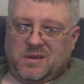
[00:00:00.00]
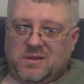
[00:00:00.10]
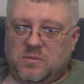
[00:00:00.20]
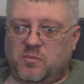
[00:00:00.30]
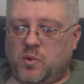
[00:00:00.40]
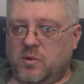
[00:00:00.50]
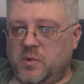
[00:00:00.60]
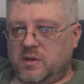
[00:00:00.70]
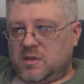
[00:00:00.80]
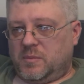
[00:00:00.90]
It's important
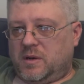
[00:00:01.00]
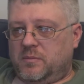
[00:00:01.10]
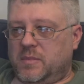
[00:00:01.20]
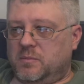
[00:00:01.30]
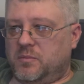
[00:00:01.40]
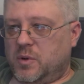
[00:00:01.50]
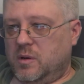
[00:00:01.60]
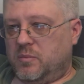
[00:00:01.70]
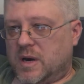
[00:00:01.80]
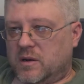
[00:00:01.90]
because I'm
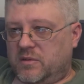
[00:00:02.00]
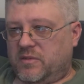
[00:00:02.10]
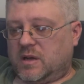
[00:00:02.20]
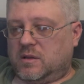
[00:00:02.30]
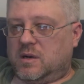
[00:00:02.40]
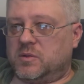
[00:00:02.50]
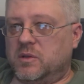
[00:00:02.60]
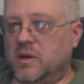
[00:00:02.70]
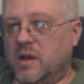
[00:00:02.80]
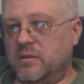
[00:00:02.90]
pretty proud of the fact that I was
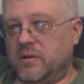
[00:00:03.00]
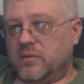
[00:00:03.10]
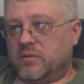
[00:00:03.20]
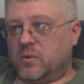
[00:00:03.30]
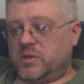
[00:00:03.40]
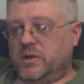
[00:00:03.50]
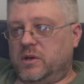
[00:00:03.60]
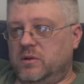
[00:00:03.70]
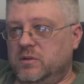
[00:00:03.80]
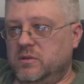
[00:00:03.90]
in the Navy for 14
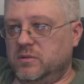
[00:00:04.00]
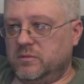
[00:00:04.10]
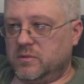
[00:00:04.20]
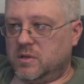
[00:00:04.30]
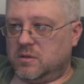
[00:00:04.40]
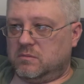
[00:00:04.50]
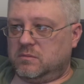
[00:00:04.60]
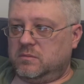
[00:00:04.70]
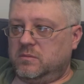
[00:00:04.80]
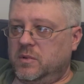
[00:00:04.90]
years.
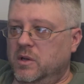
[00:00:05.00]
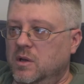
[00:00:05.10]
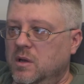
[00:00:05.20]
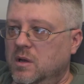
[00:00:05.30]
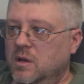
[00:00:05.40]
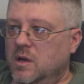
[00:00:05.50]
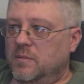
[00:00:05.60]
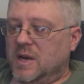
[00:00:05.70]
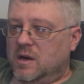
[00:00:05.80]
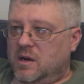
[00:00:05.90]

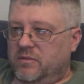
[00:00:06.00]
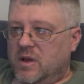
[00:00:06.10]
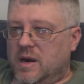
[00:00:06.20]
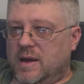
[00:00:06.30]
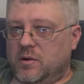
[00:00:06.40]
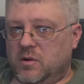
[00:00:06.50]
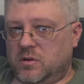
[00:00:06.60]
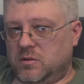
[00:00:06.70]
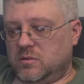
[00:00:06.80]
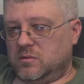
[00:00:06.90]
I may not have got out
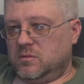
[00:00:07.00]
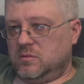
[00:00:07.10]
on